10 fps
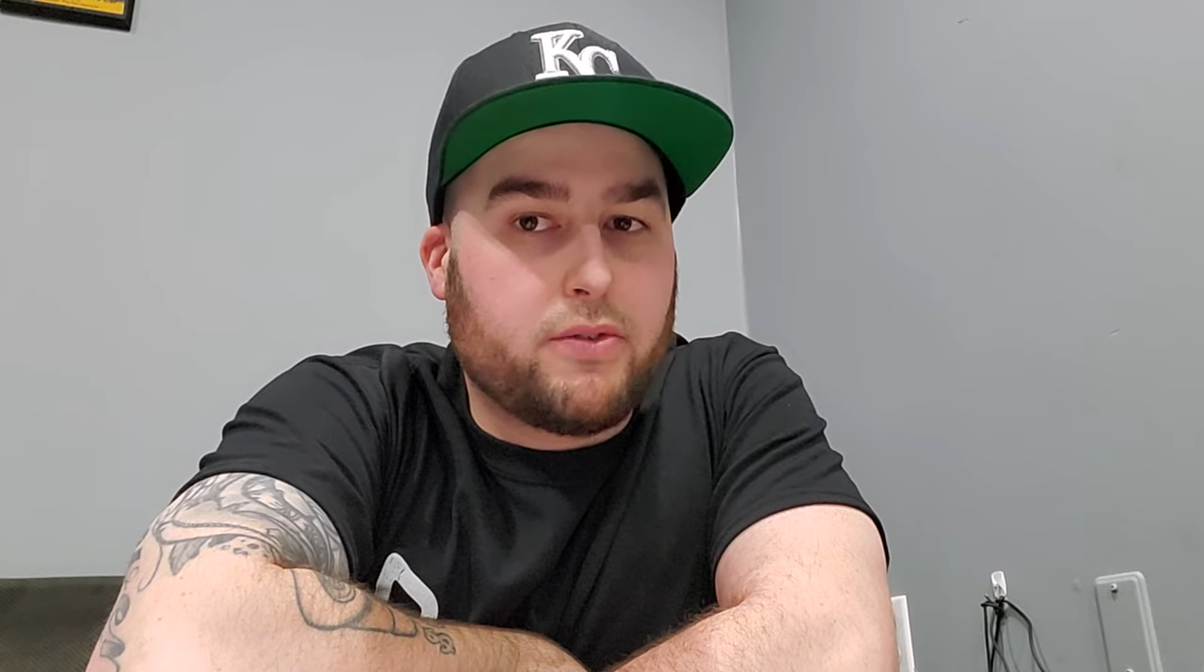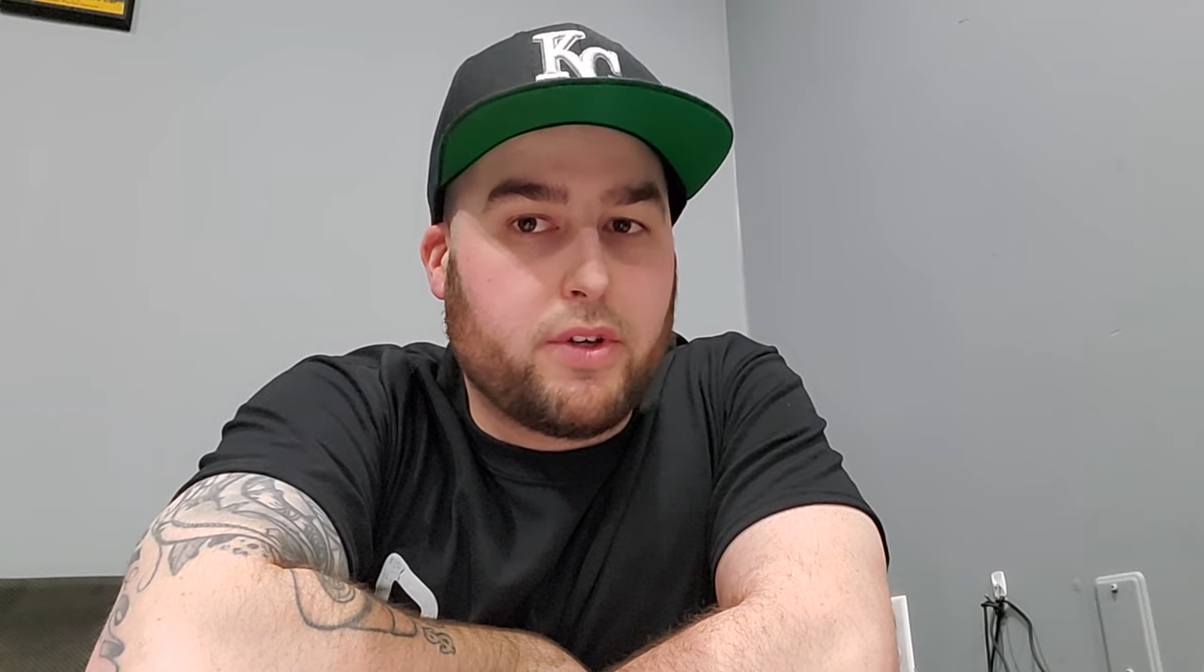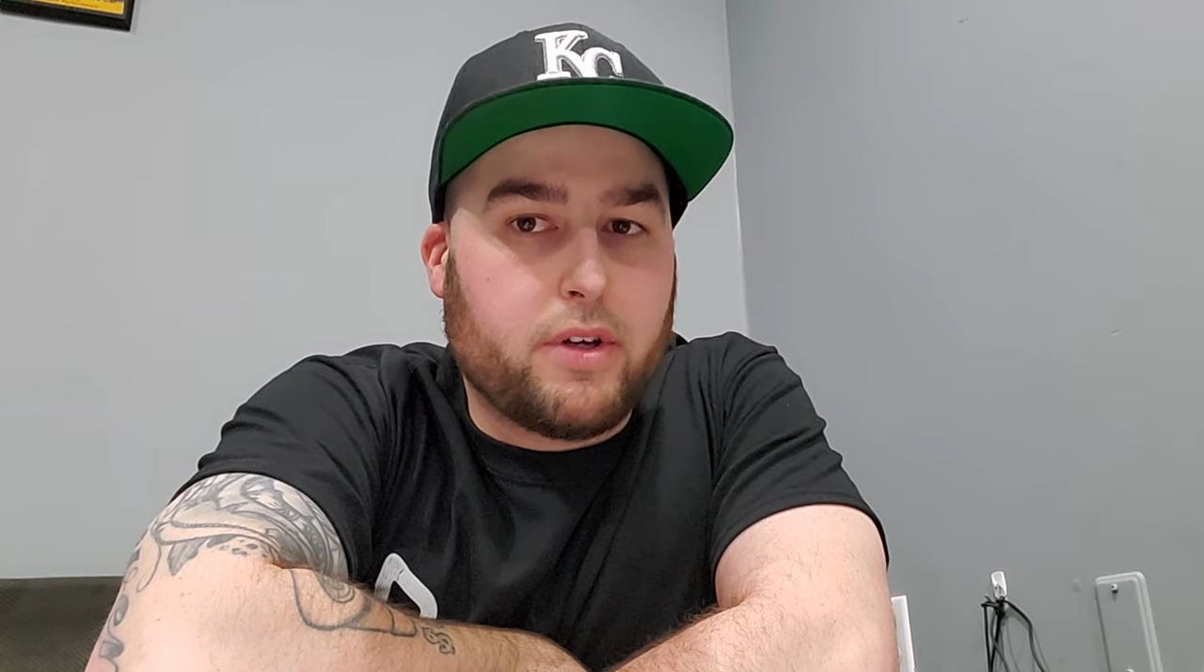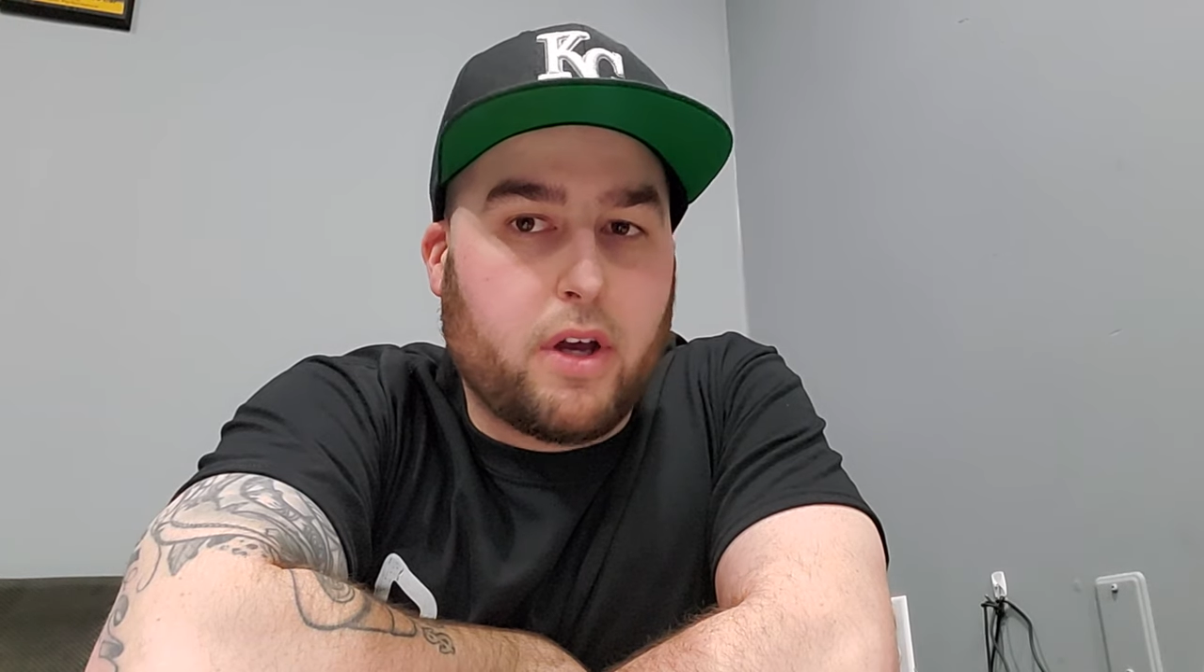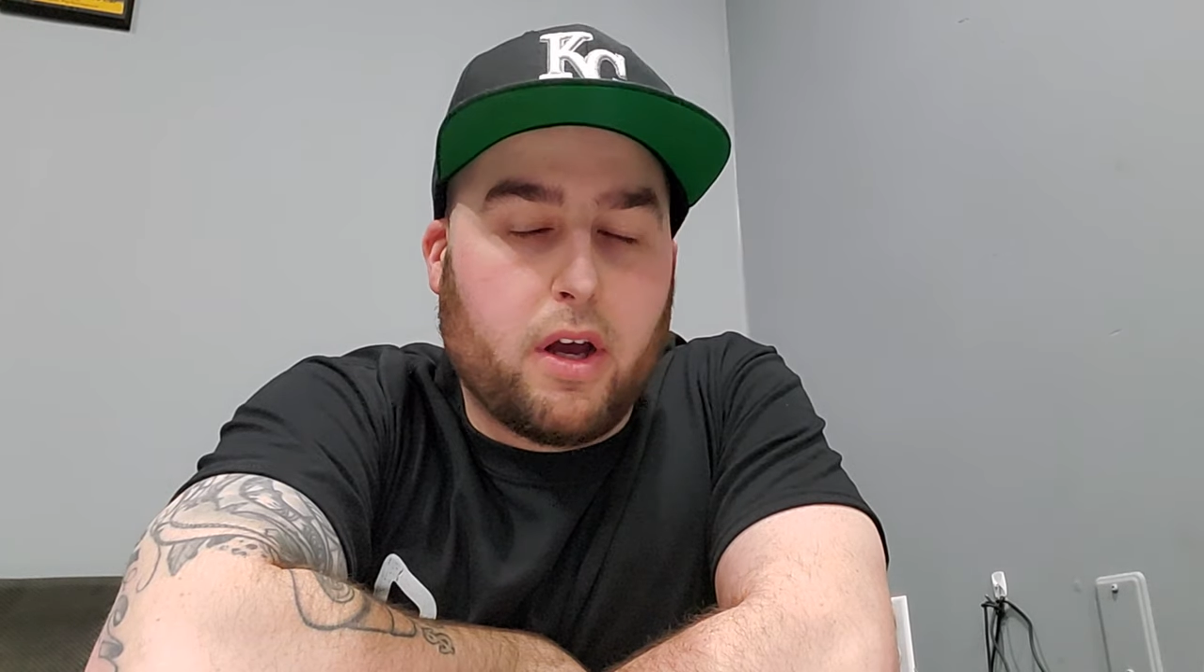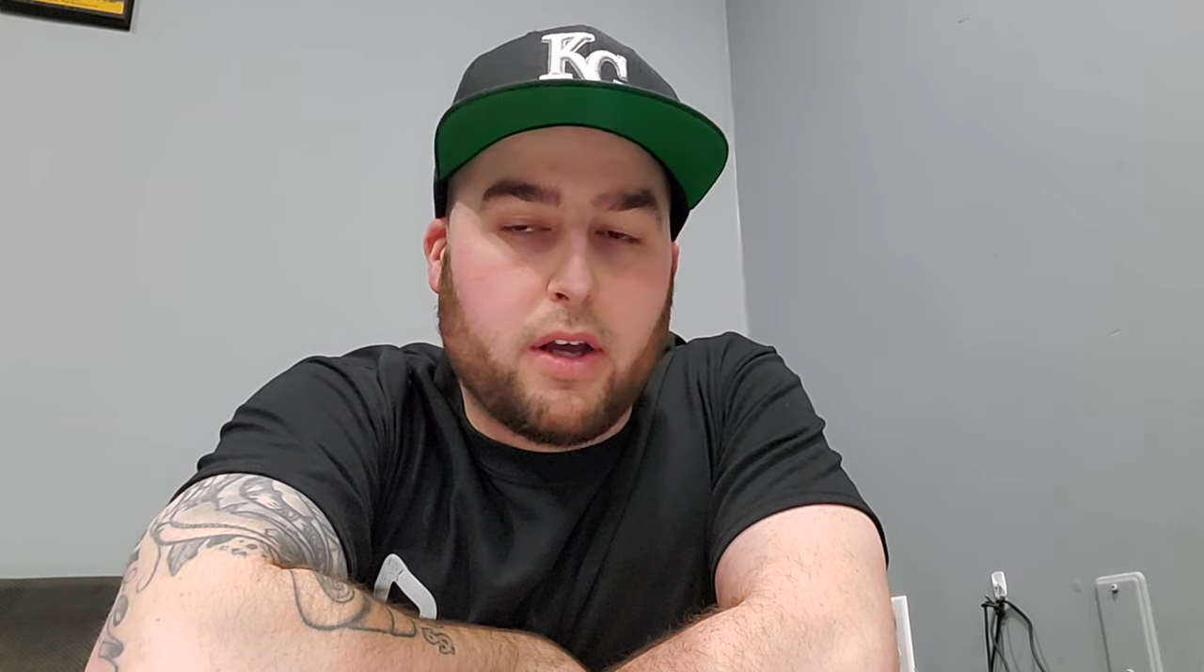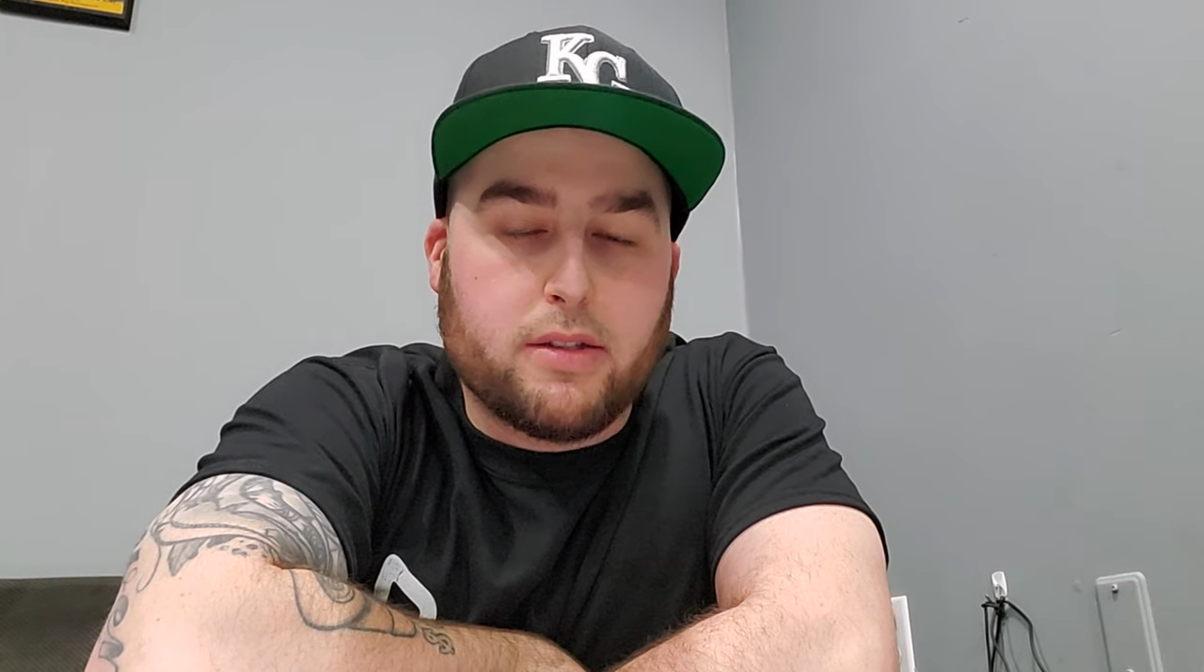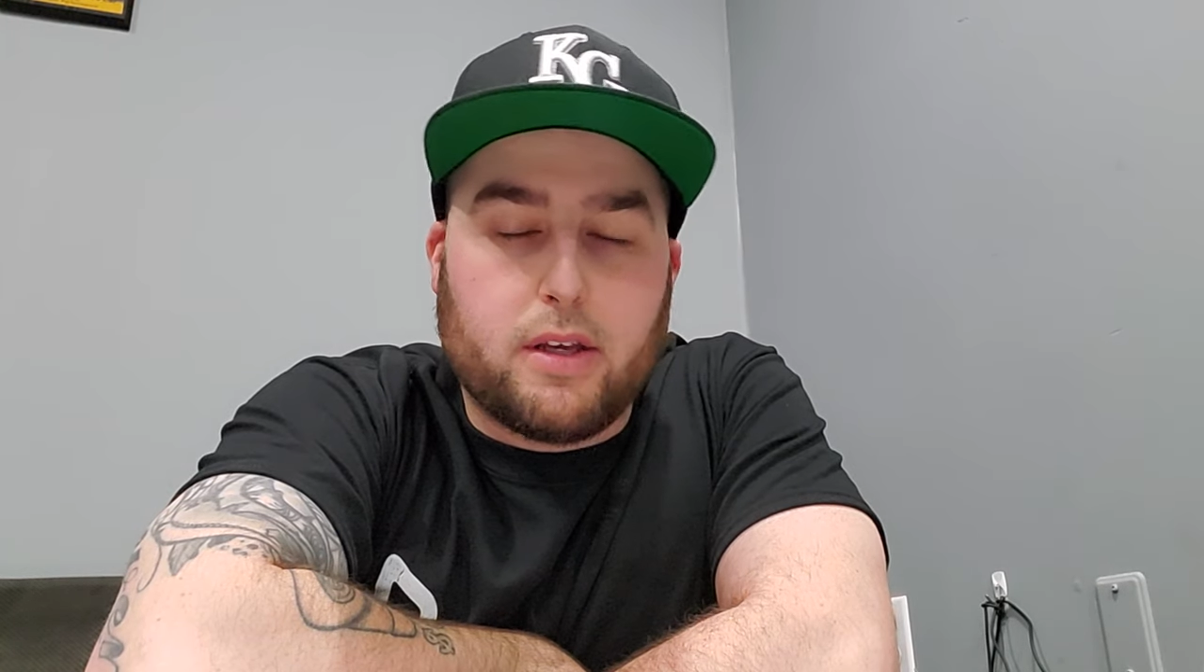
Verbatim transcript: for you guys.